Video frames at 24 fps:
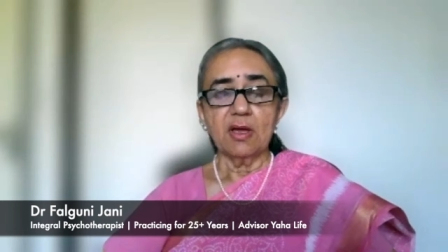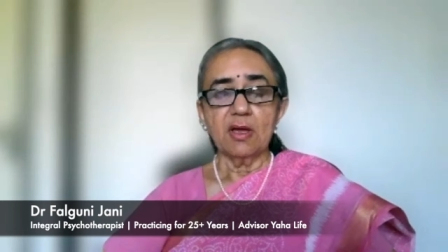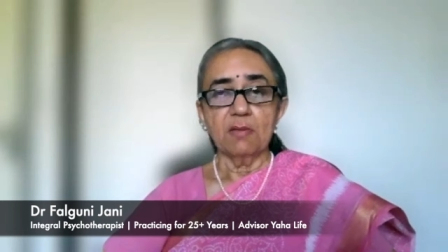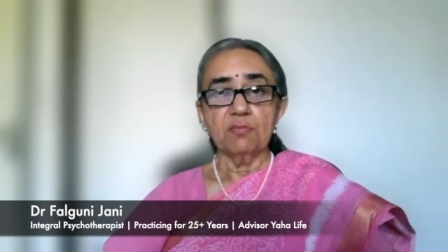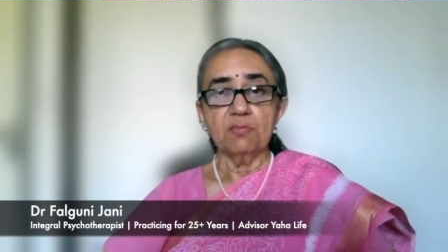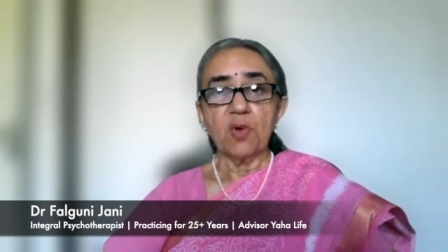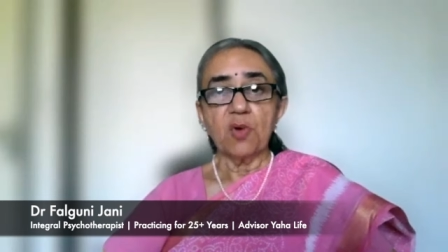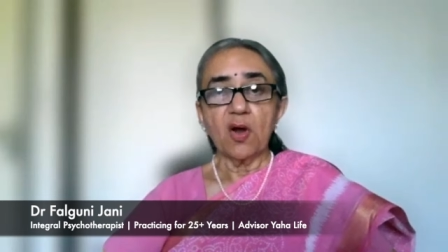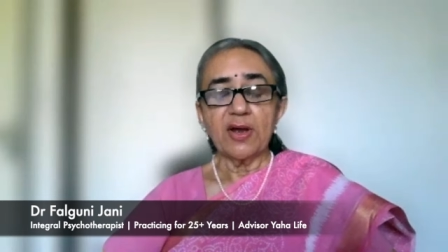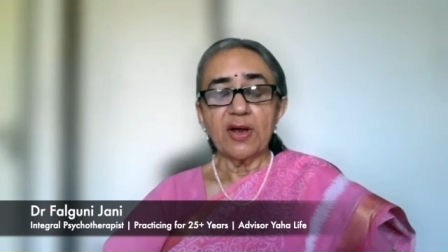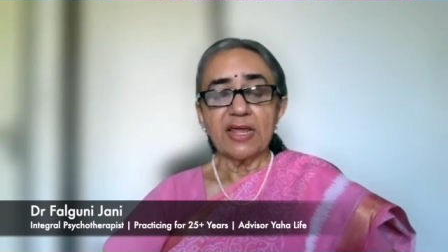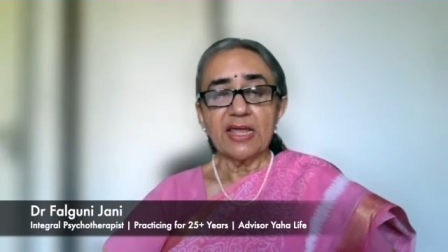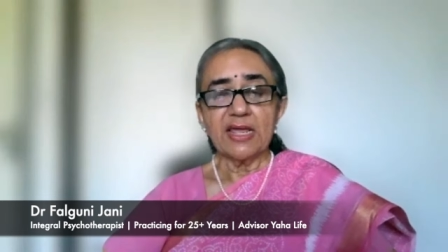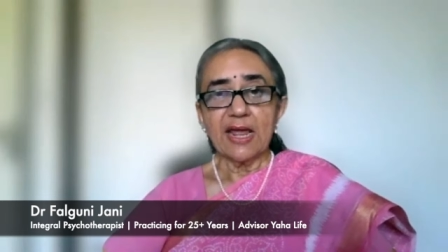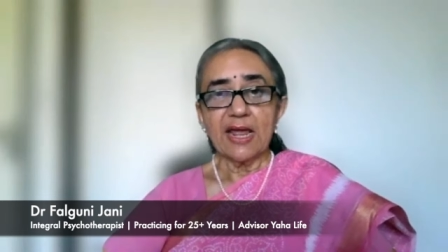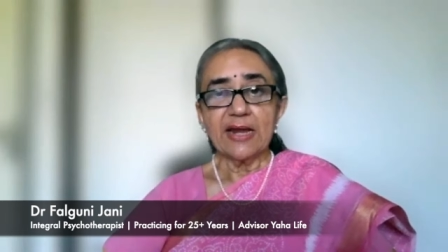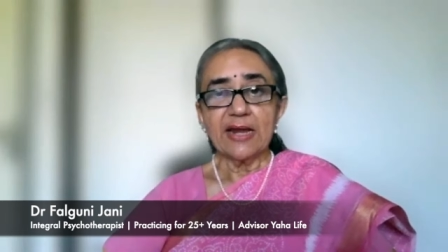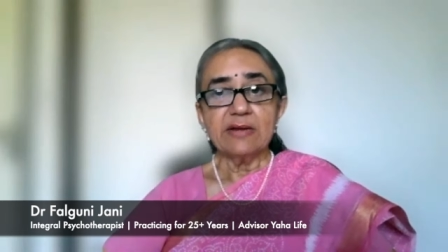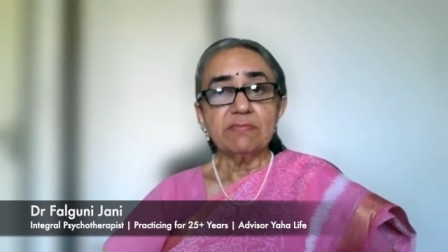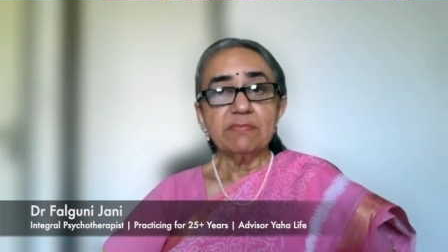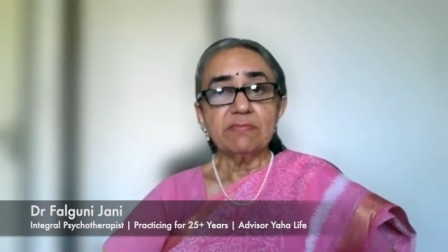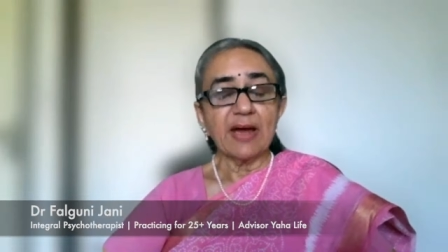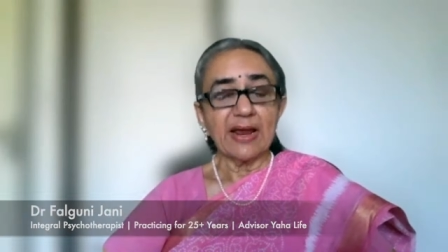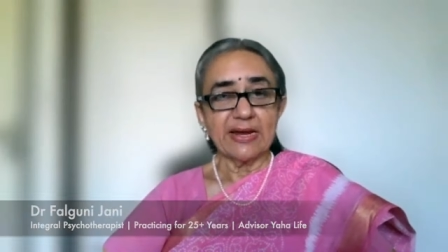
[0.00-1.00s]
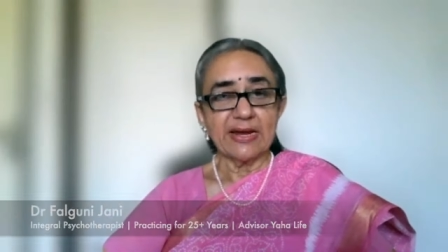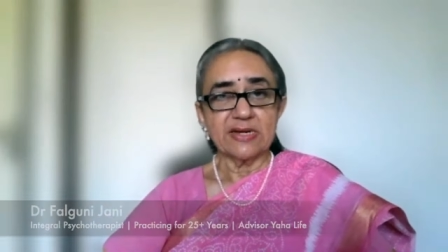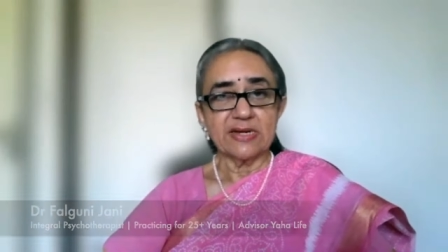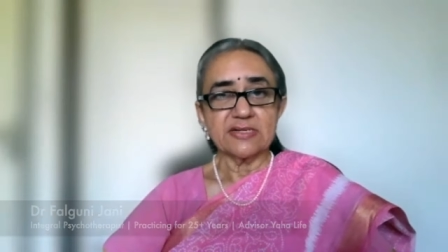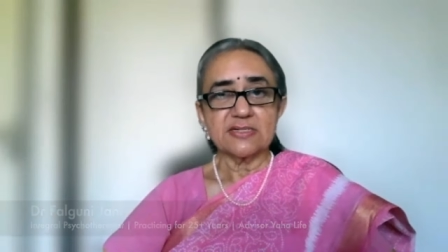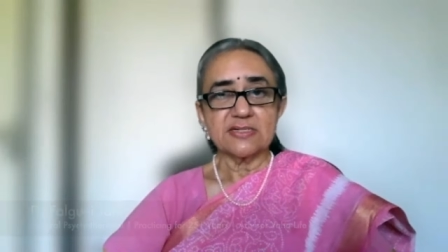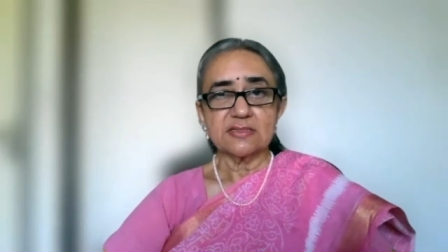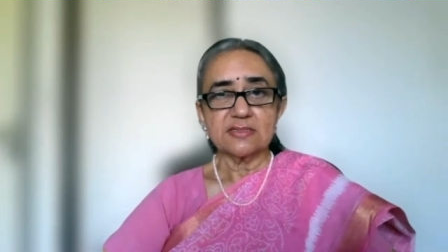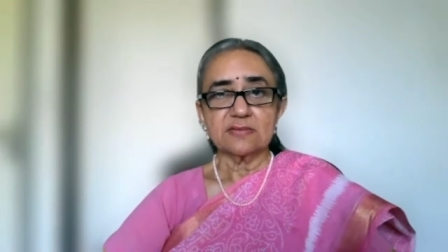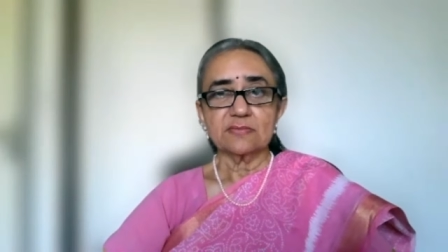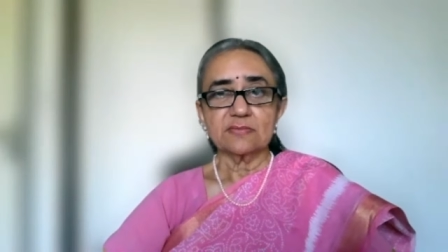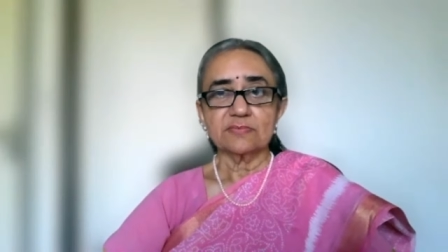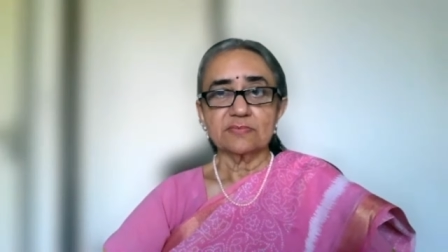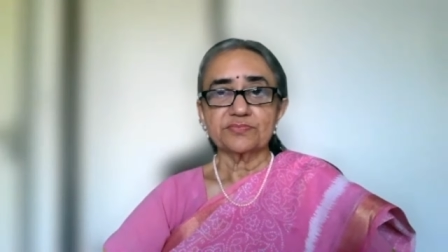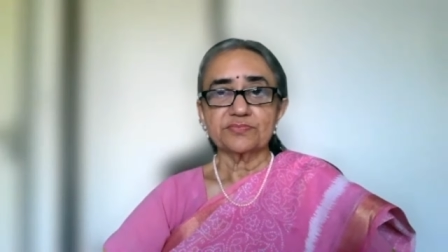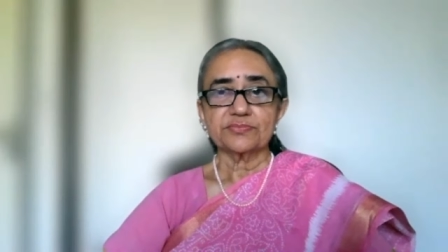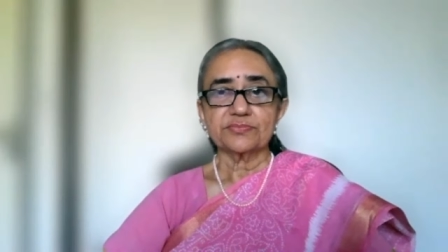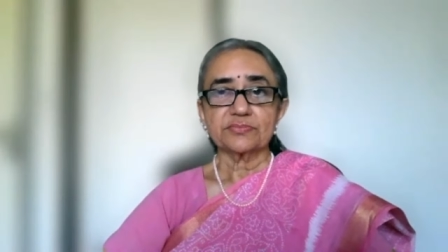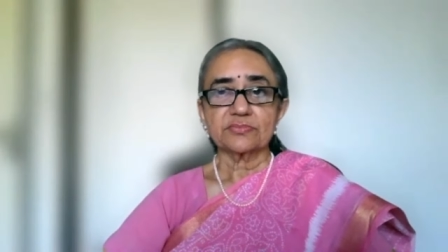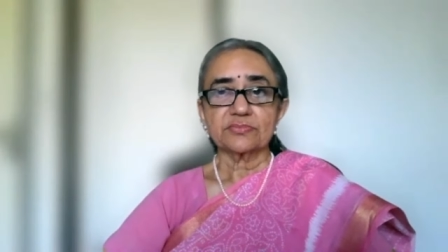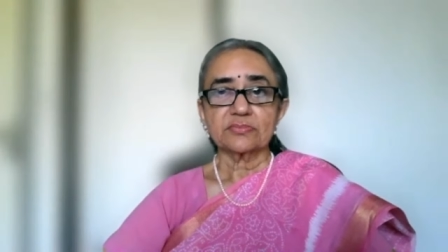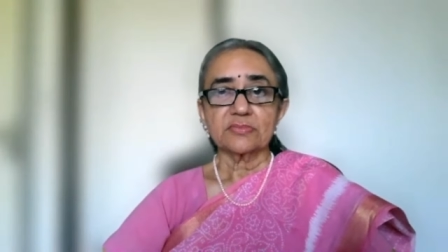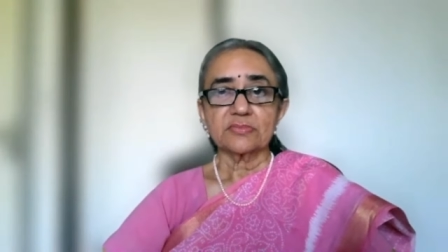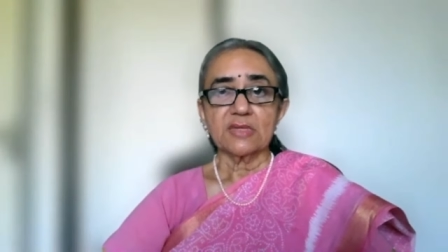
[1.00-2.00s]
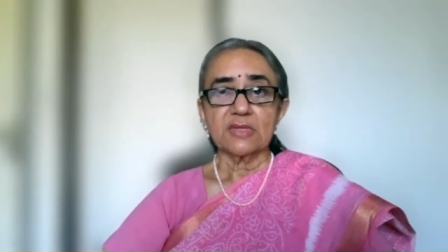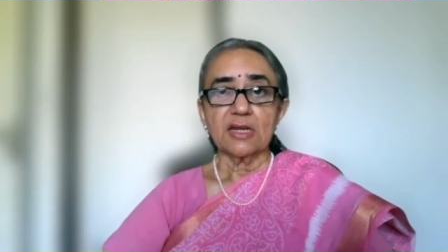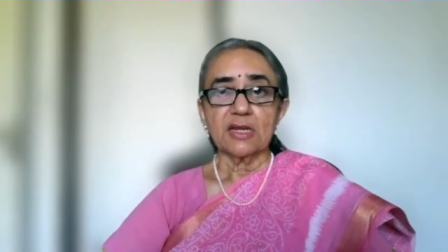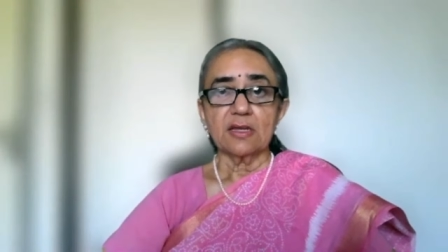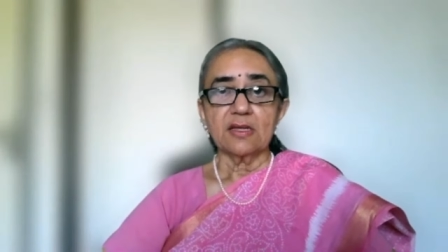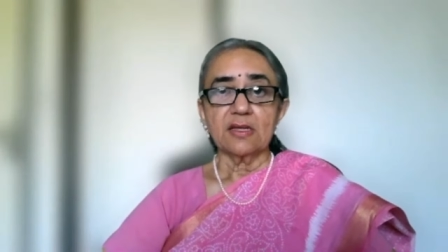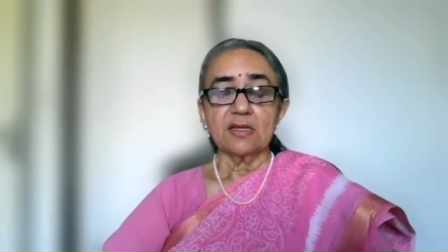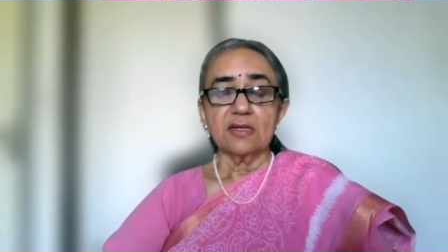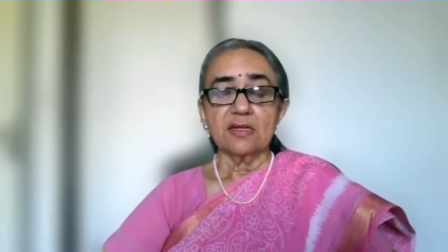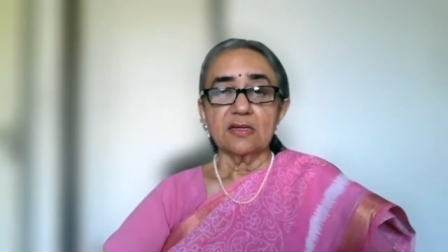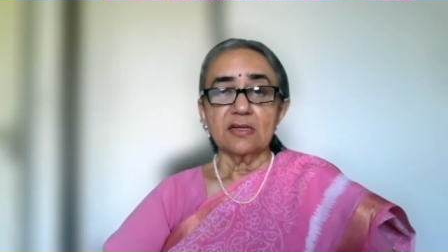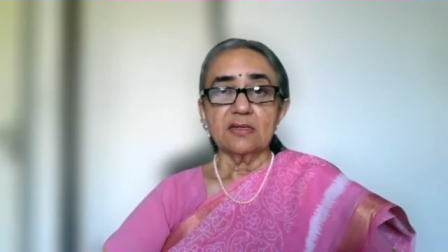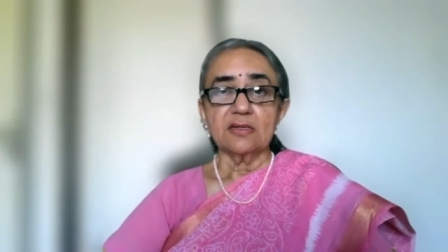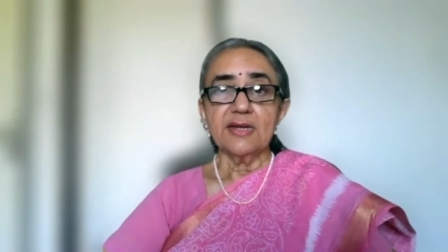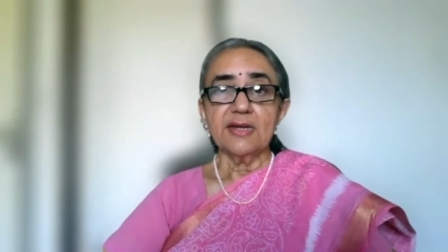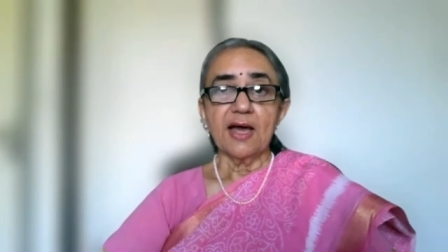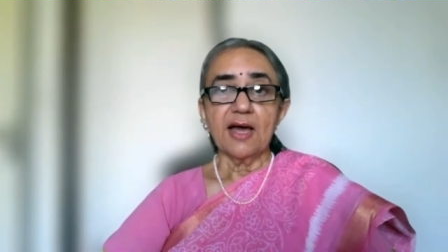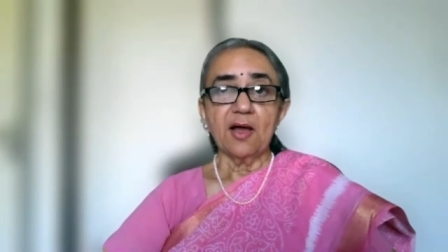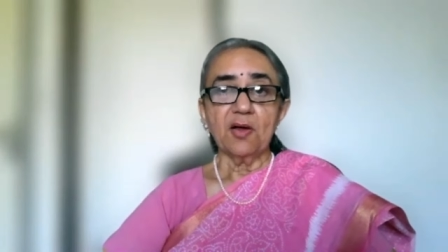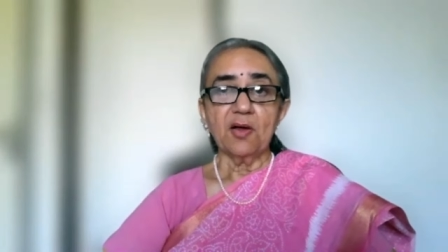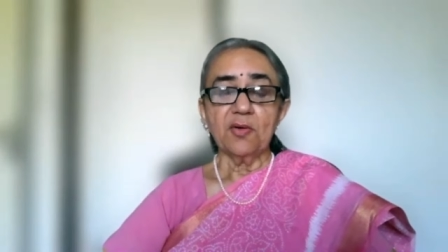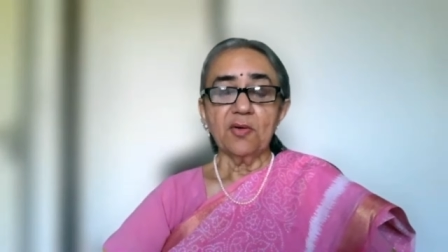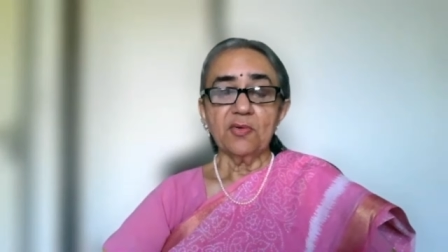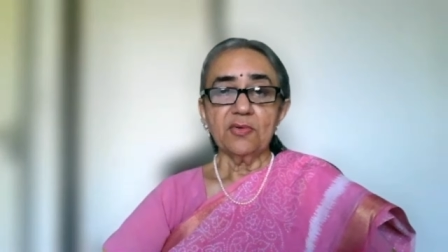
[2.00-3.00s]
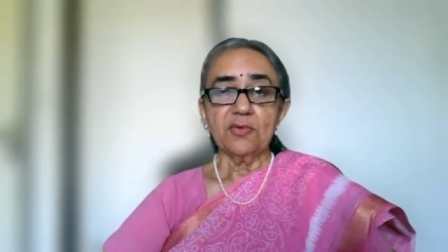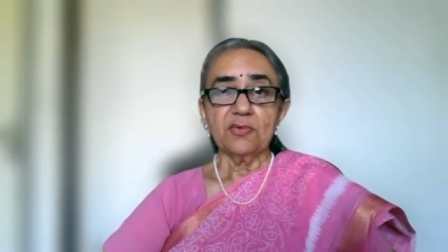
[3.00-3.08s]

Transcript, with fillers: body and mind. Now,